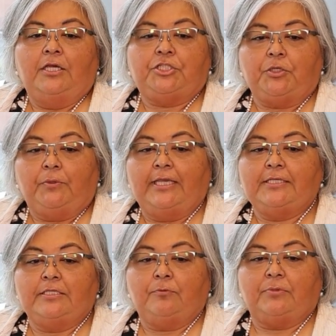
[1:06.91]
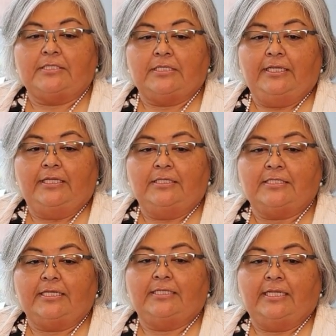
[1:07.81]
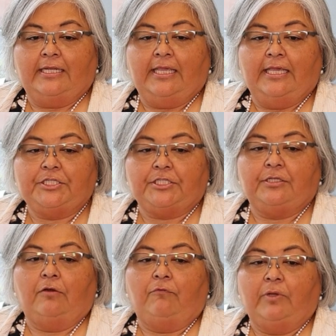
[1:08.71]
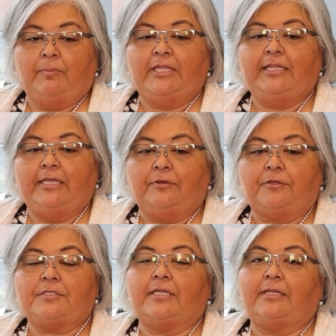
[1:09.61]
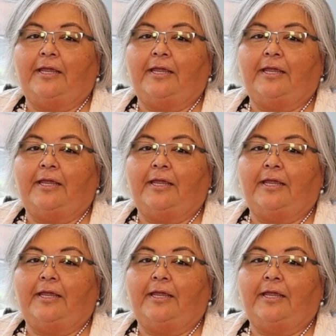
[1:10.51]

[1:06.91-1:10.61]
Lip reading: showcasing resilience and dedication of women leaders in